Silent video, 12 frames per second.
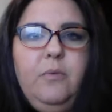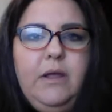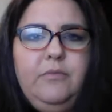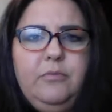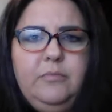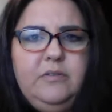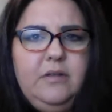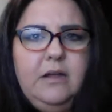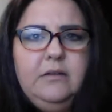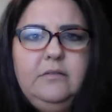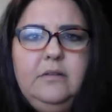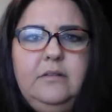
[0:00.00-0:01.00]
away from
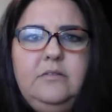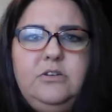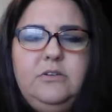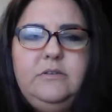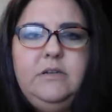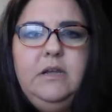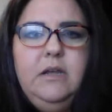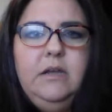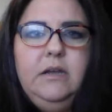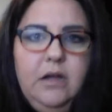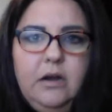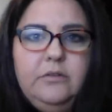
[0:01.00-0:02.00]
sex. It's just
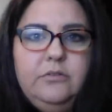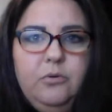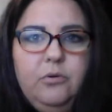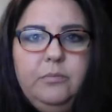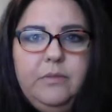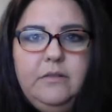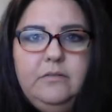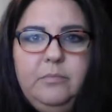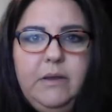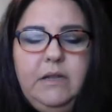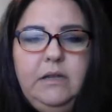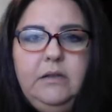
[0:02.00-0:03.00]
got to score with as
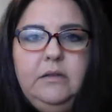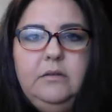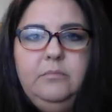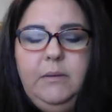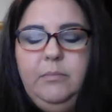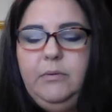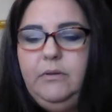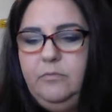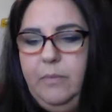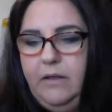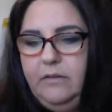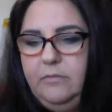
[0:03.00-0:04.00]
many people
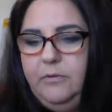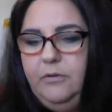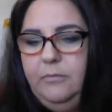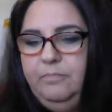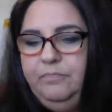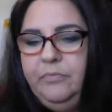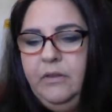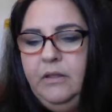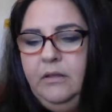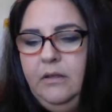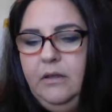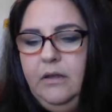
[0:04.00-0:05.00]
as possible.
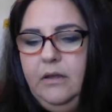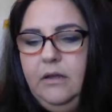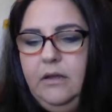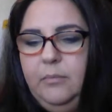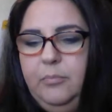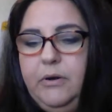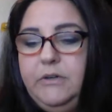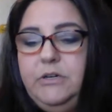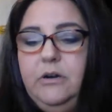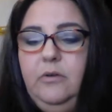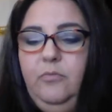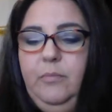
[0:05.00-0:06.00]

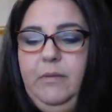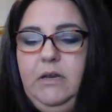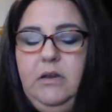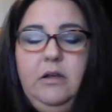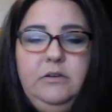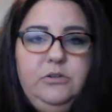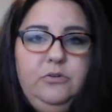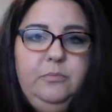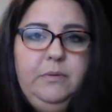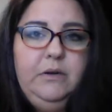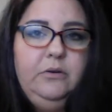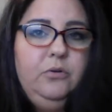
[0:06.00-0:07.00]
Pressure on women not to
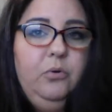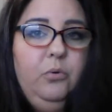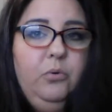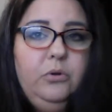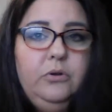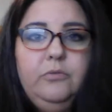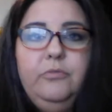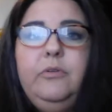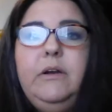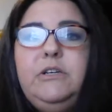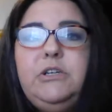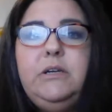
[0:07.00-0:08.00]
appear cold or
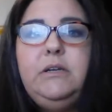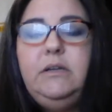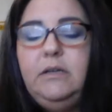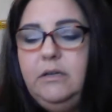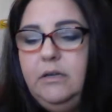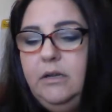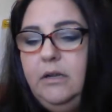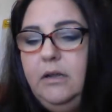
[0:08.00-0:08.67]
frigid.